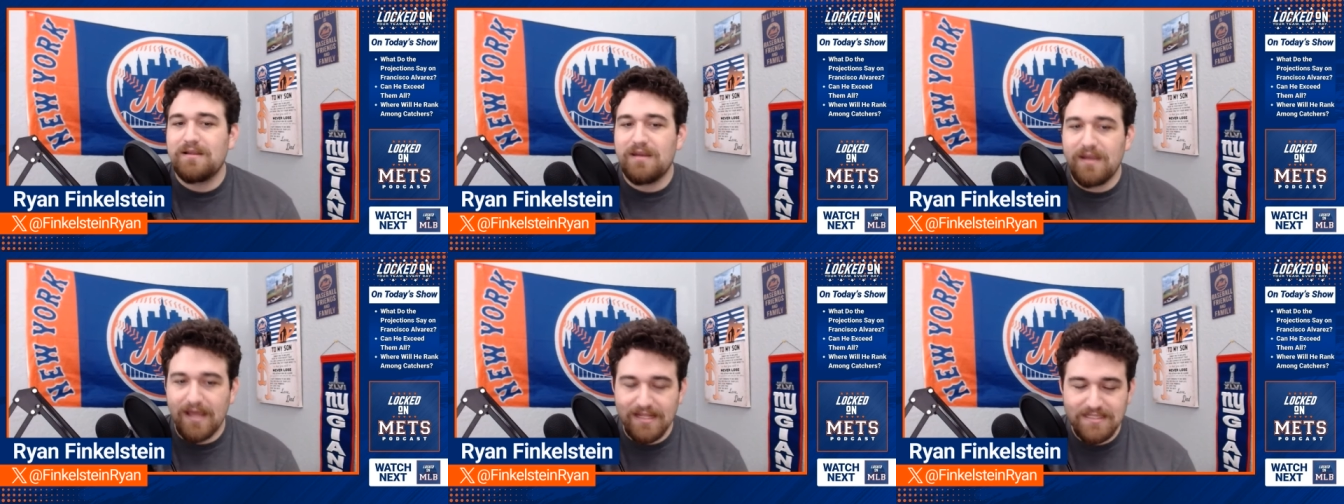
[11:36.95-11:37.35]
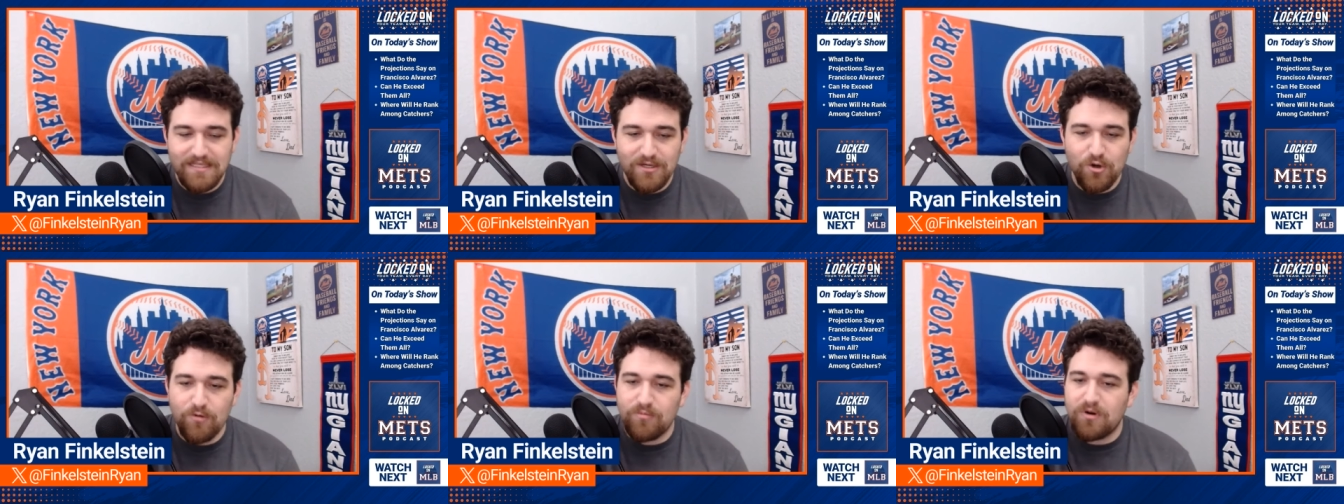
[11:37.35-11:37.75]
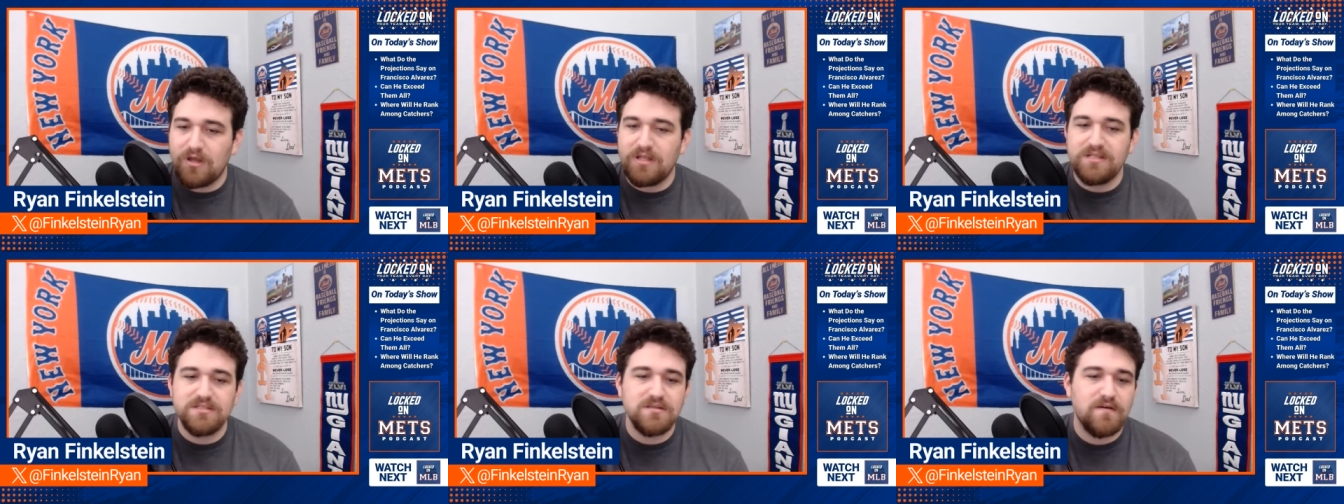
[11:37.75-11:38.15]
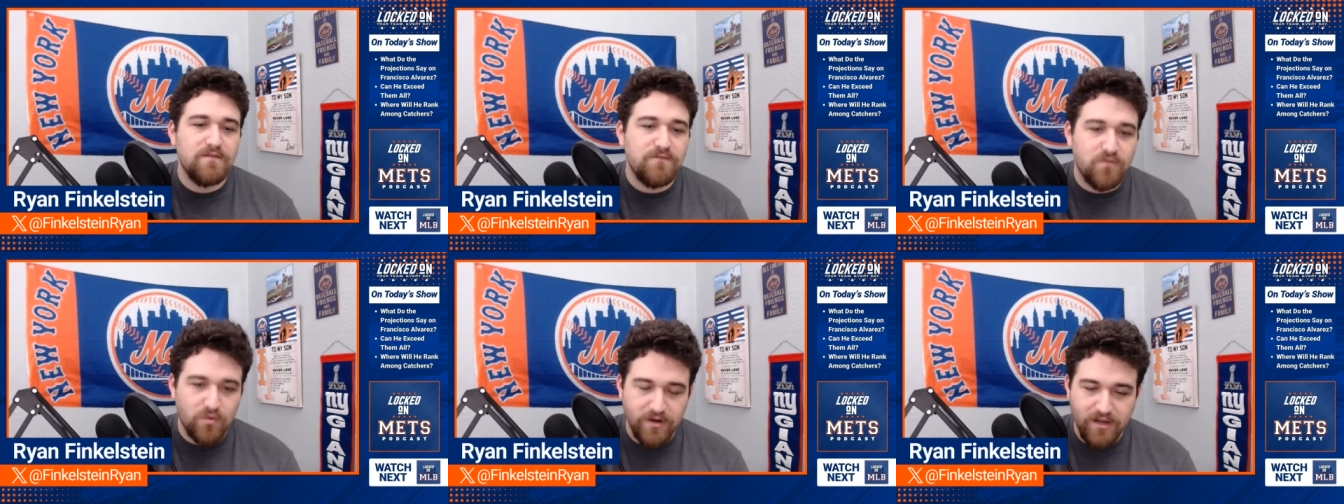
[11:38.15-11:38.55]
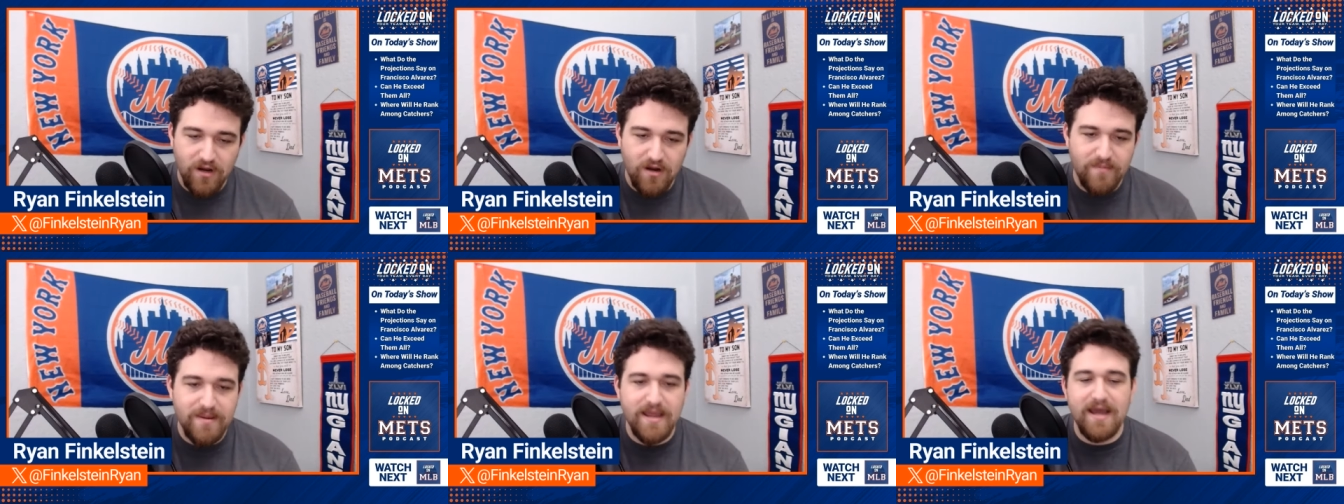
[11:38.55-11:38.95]
19 home runs, 40
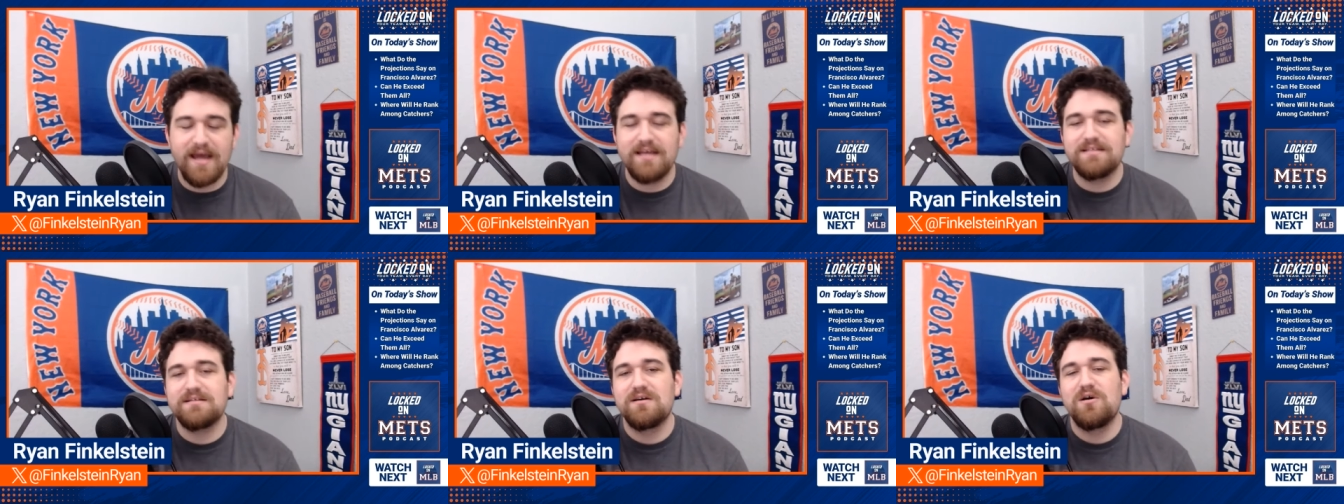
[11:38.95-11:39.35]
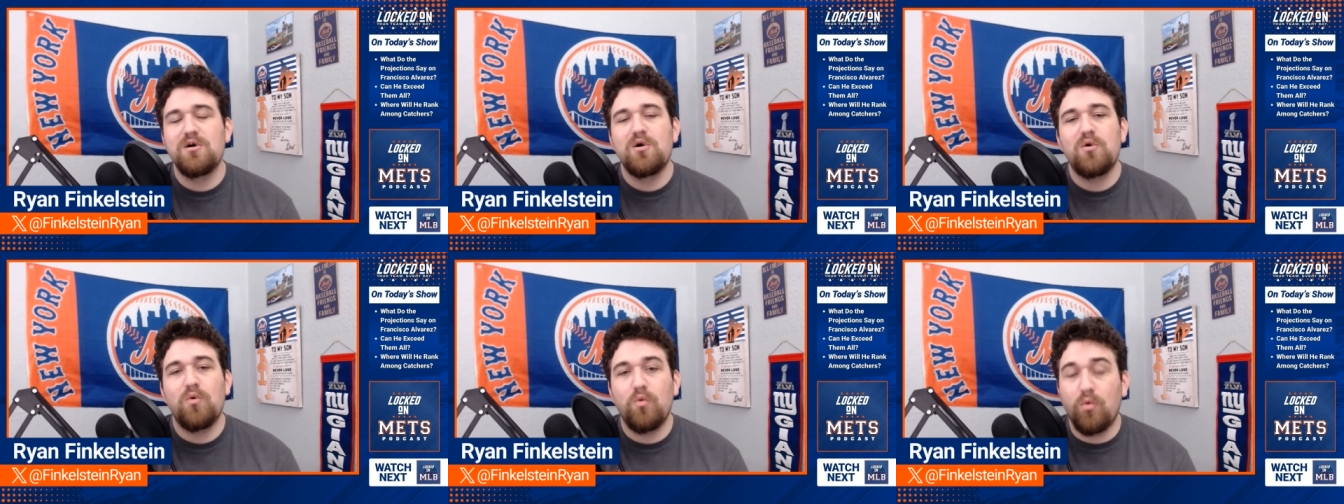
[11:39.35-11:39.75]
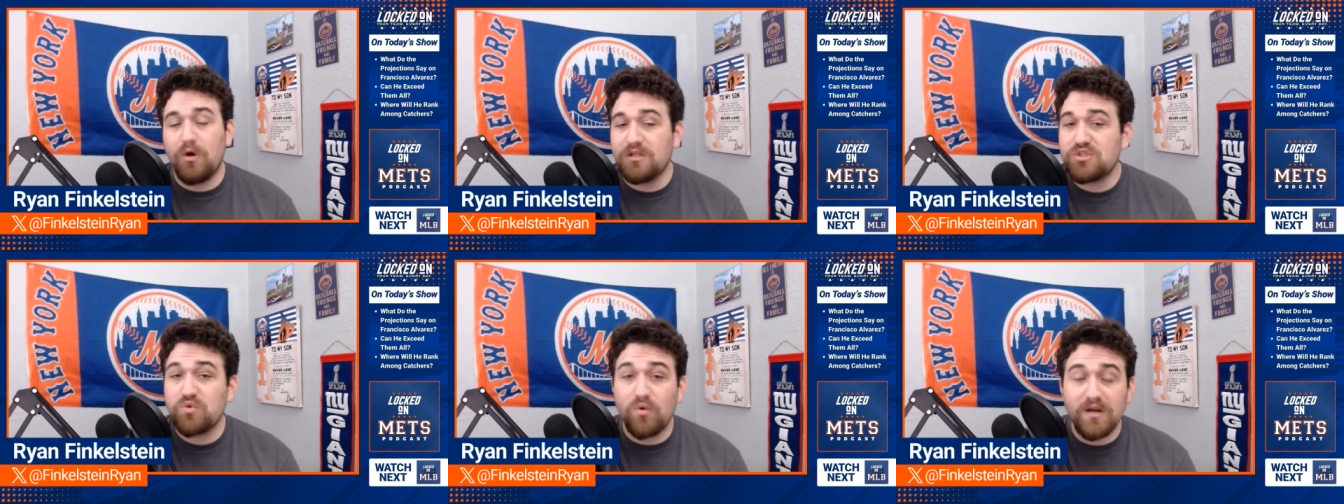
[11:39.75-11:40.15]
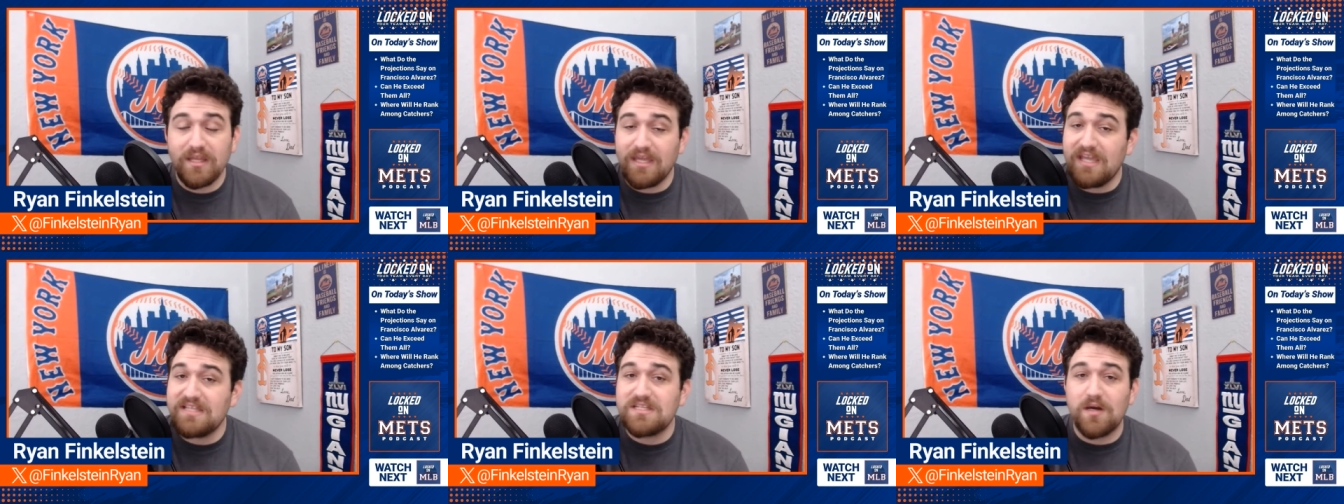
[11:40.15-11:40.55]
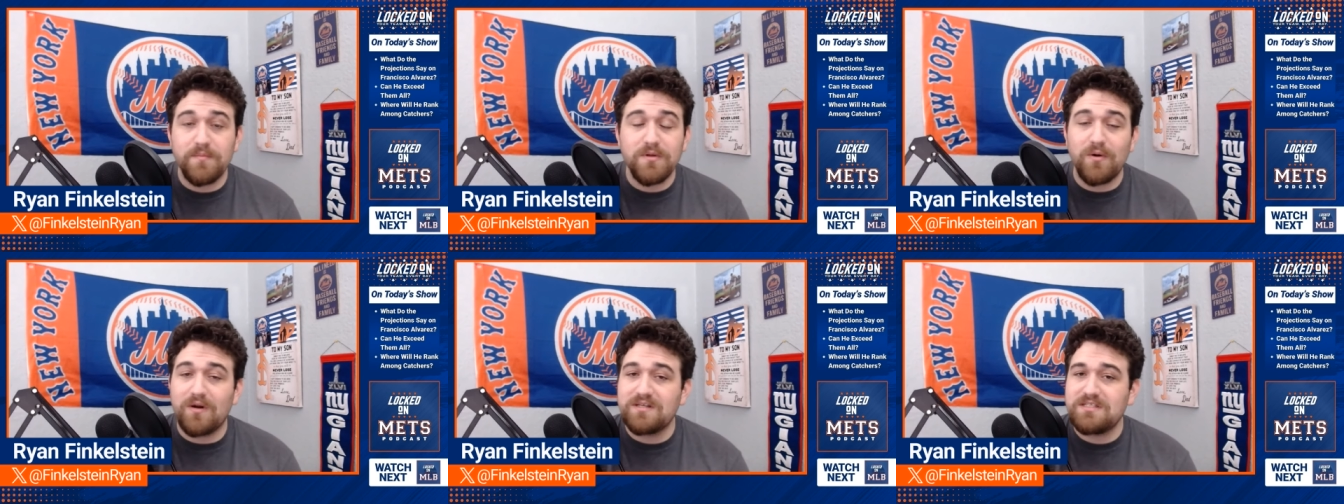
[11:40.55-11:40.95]
RBIs, 128
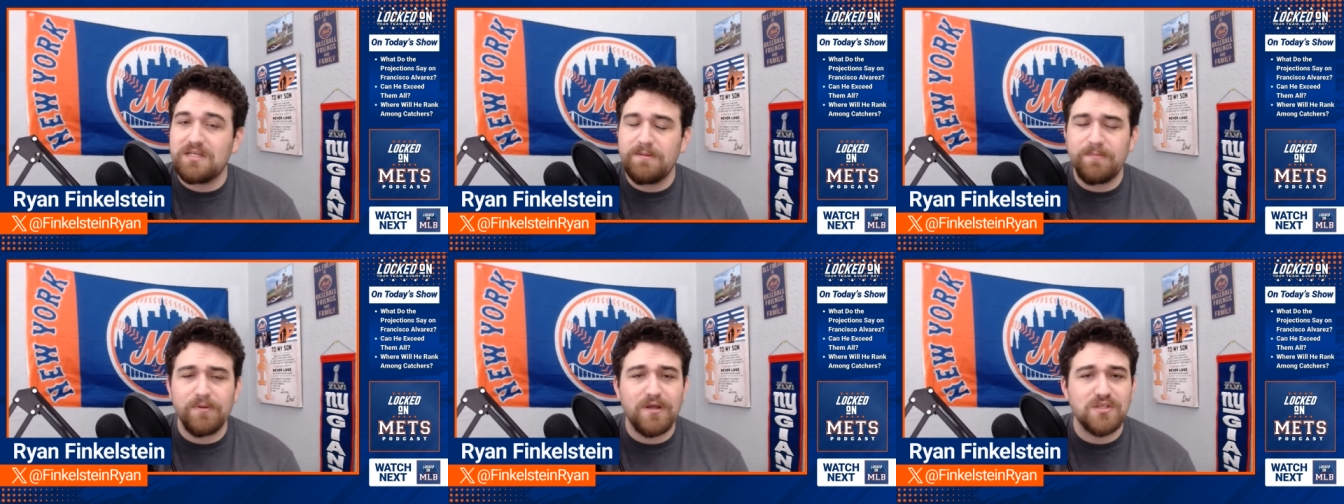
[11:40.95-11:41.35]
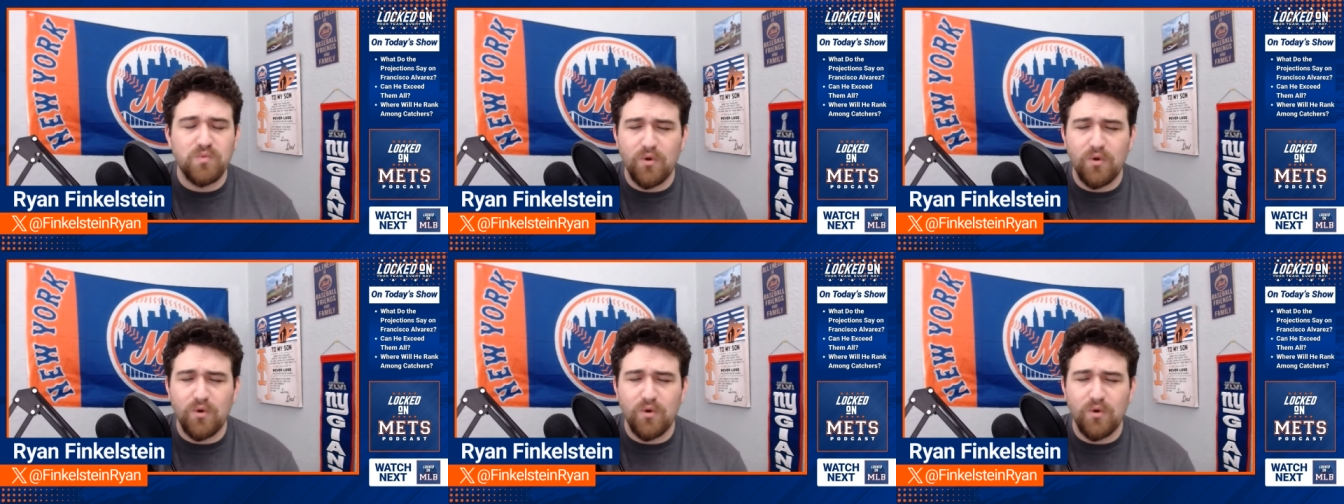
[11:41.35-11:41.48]
WRC plus.